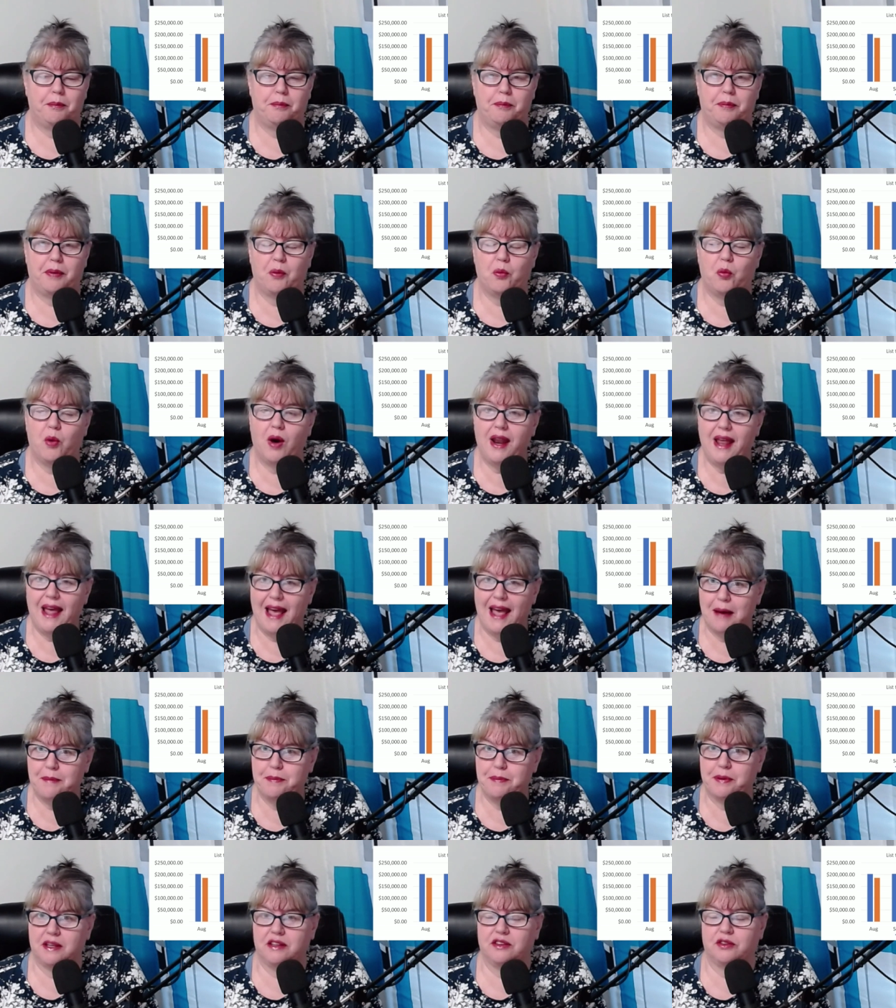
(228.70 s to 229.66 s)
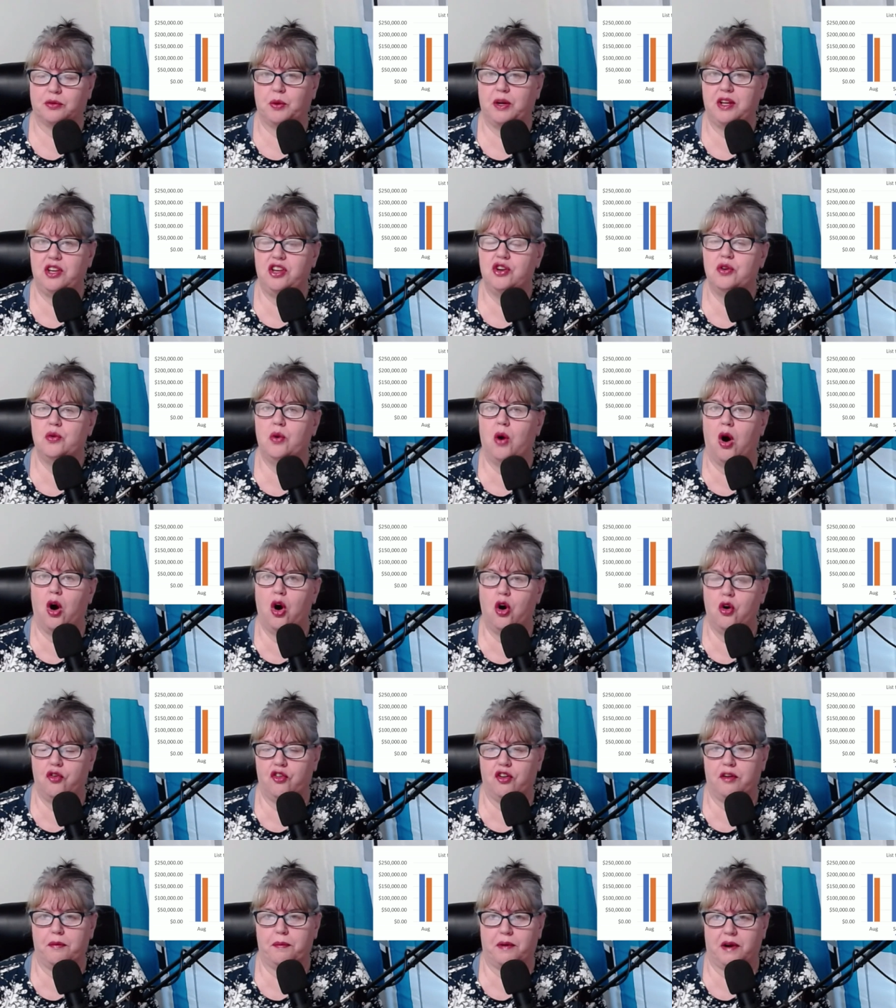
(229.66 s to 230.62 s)
But what happens when you
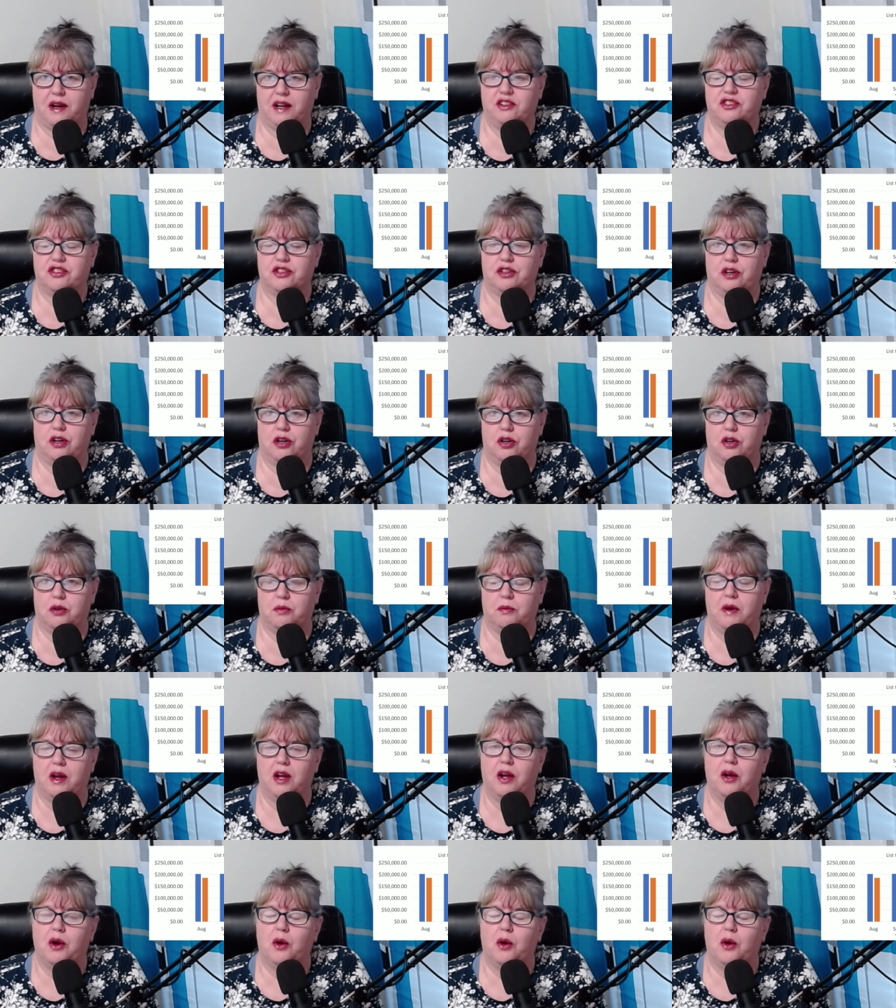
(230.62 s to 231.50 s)
overprice your home?